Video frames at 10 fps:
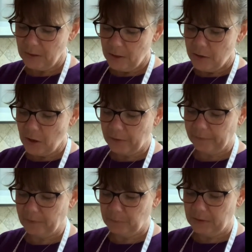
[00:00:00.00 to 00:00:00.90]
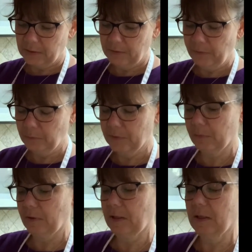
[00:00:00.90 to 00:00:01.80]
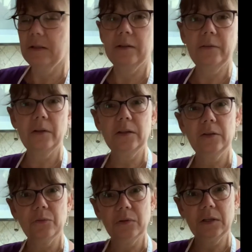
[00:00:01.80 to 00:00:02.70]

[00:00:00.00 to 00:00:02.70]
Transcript: not something, this onion's really